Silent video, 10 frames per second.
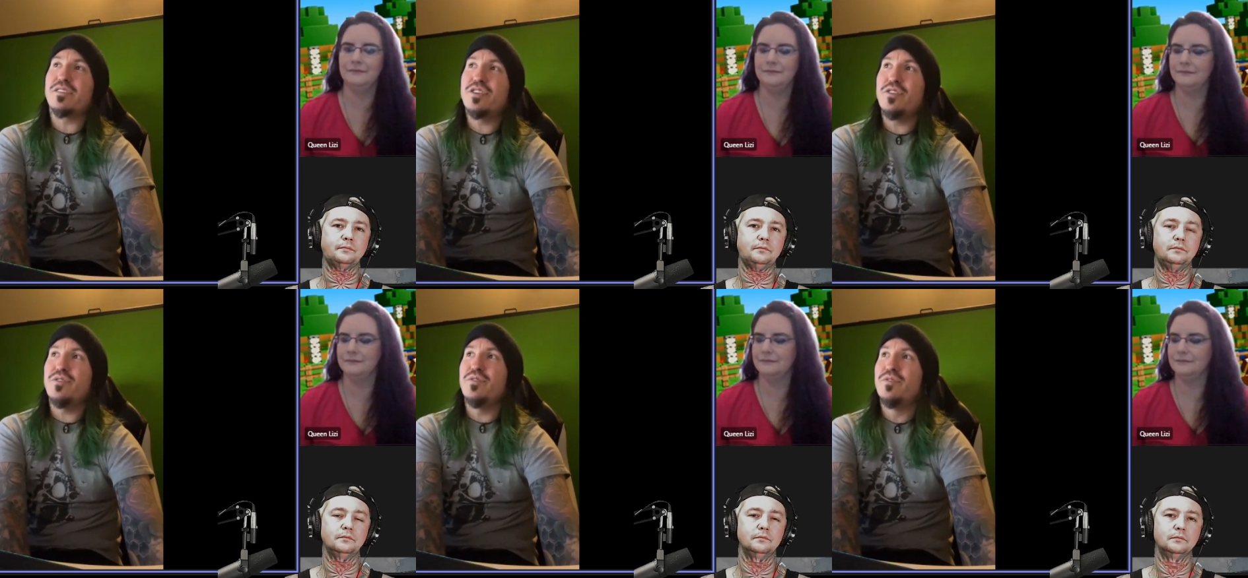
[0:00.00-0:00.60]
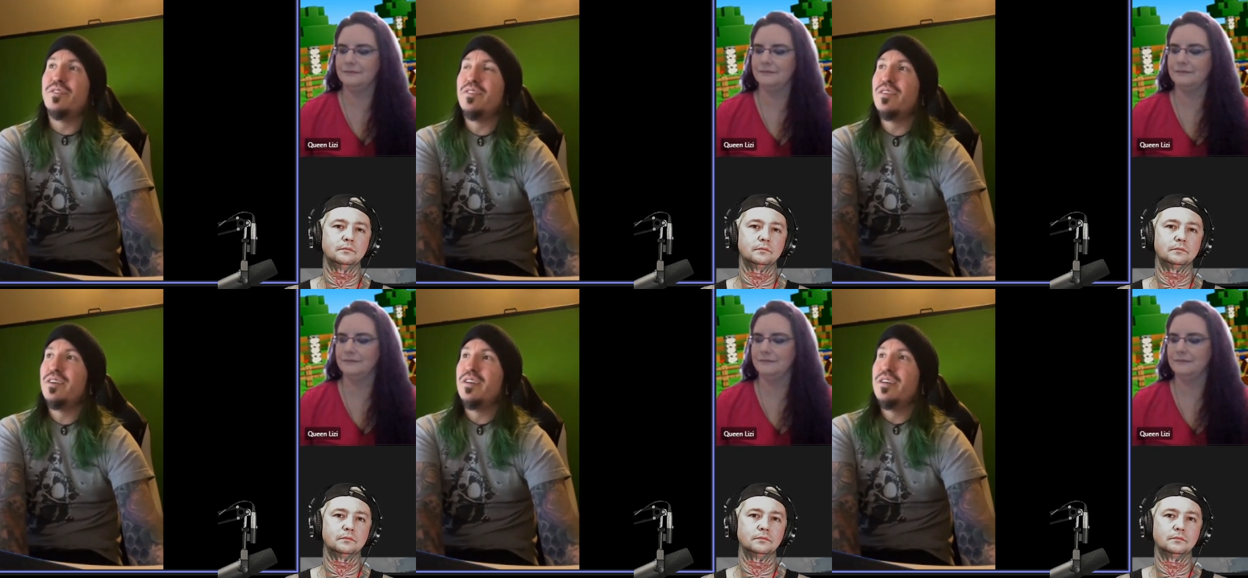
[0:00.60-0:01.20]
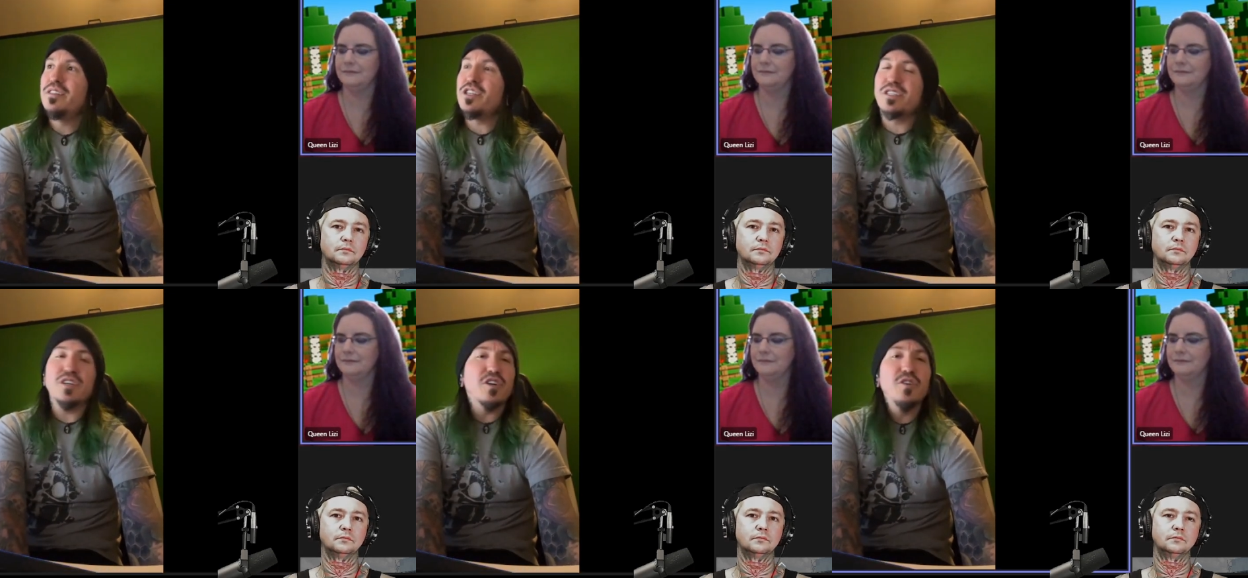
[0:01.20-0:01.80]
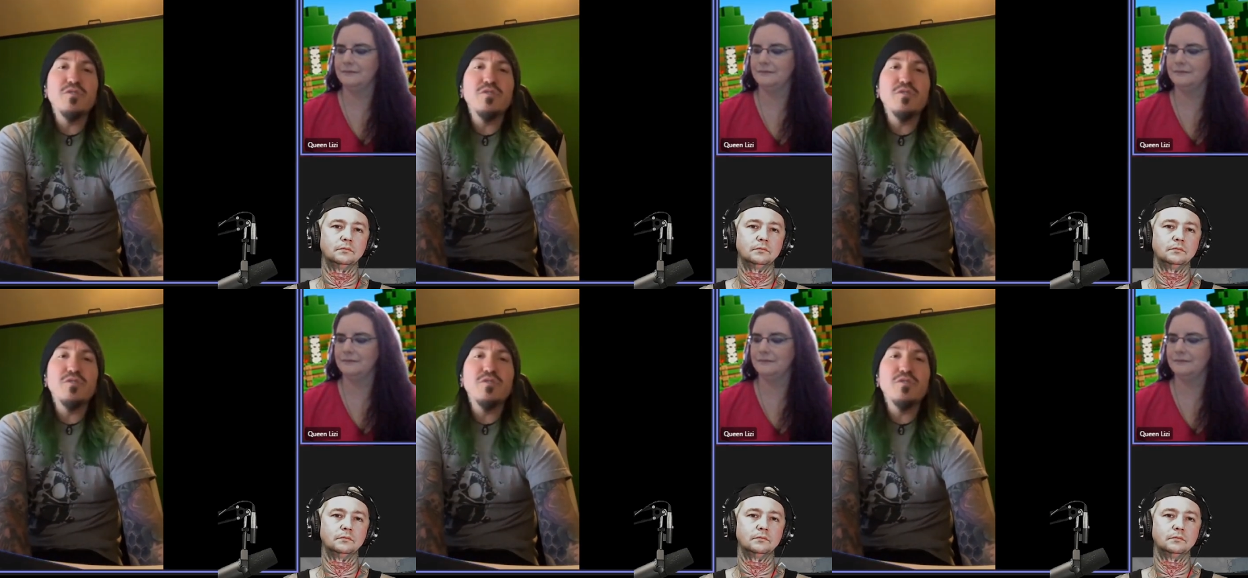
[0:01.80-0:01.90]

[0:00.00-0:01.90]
Speaker 1: little too just